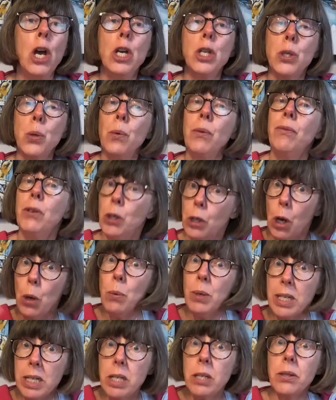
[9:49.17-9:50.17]
So if you
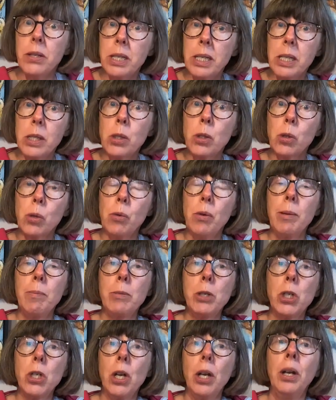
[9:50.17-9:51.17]
go into the
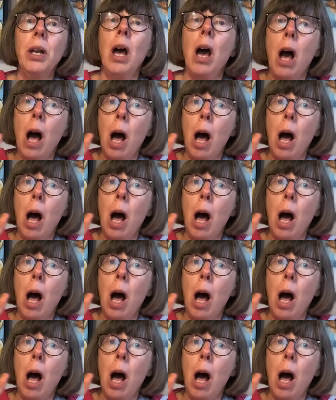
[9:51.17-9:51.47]
description,